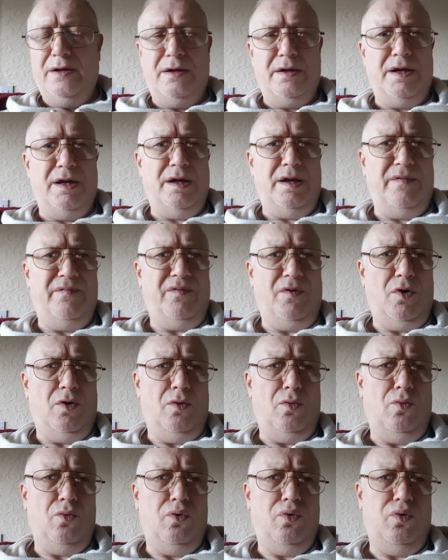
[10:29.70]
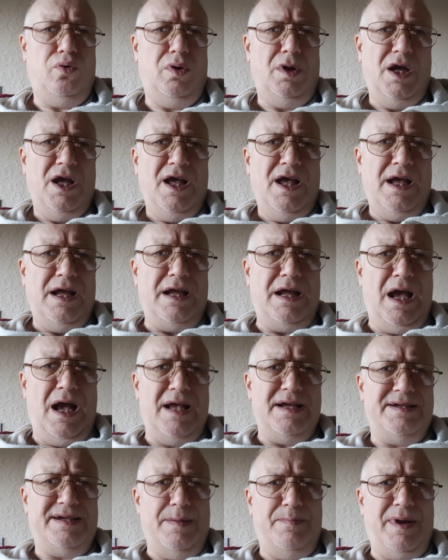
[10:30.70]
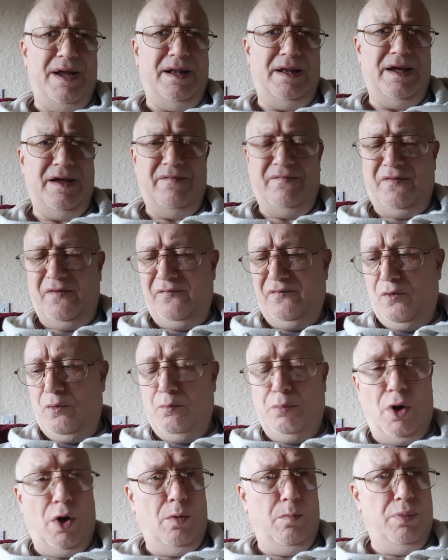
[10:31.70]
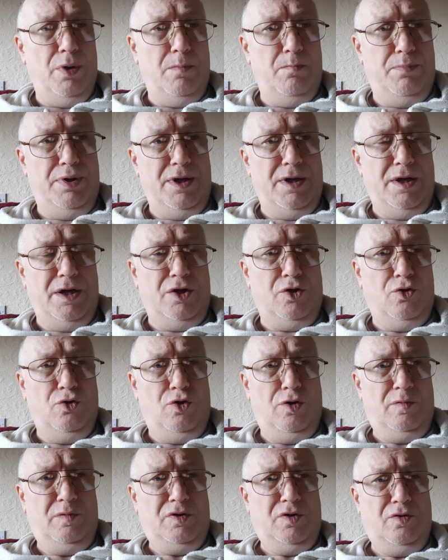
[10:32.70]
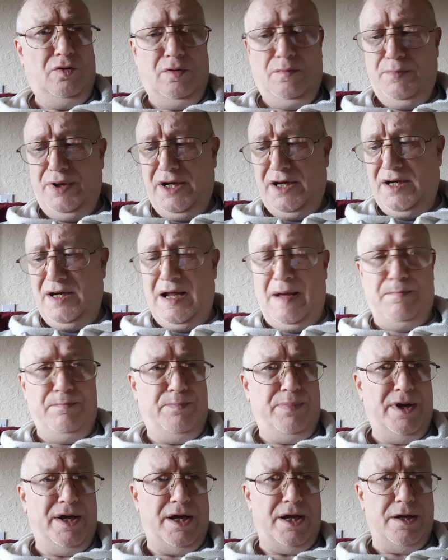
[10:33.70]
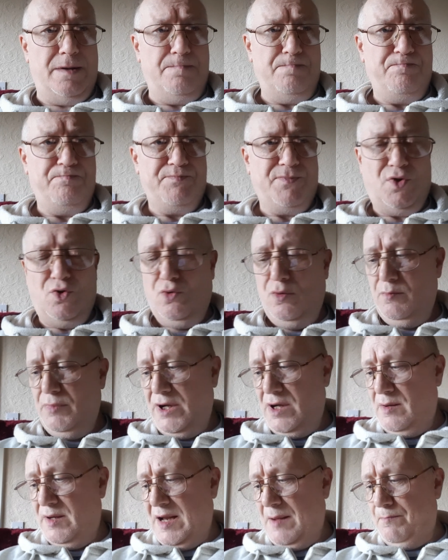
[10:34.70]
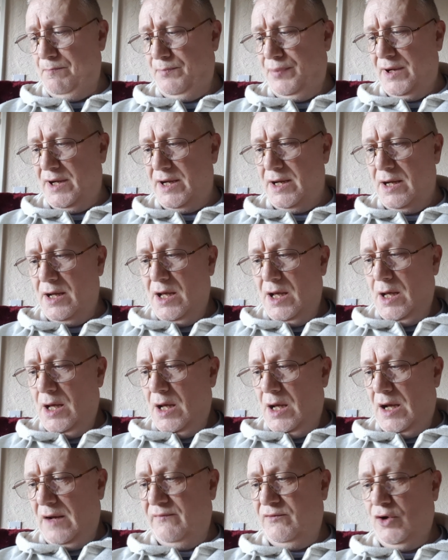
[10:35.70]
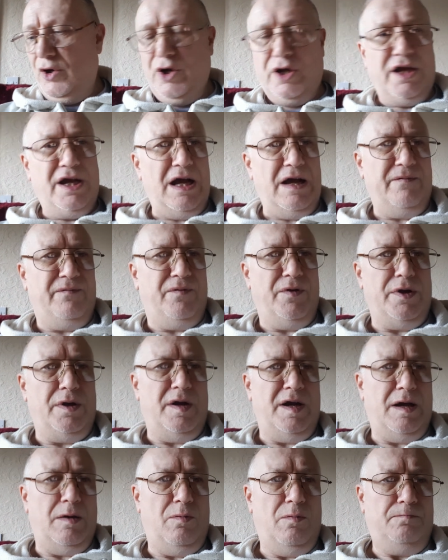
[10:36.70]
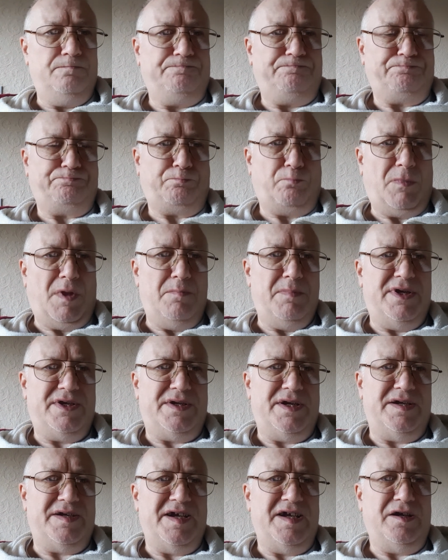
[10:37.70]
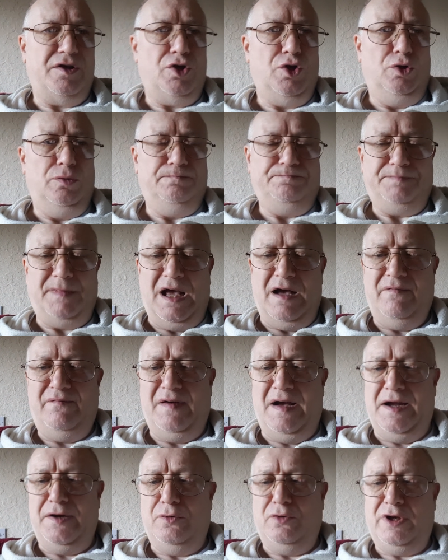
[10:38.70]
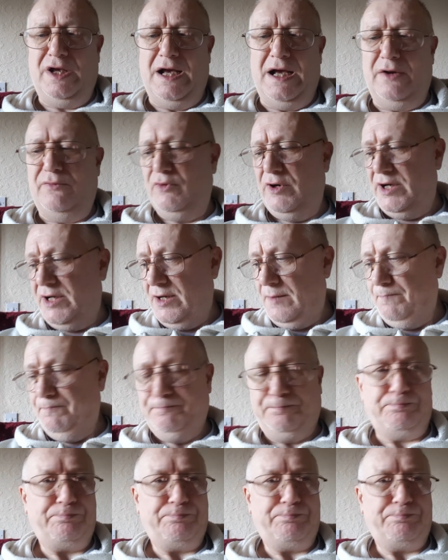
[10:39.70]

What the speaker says: Nearly 40. Oh. Yeah, it's a bit late for football, but go and be an MP. Go and be an MP. I've got a card for you now, Mr. Tinkle. Our final card reading.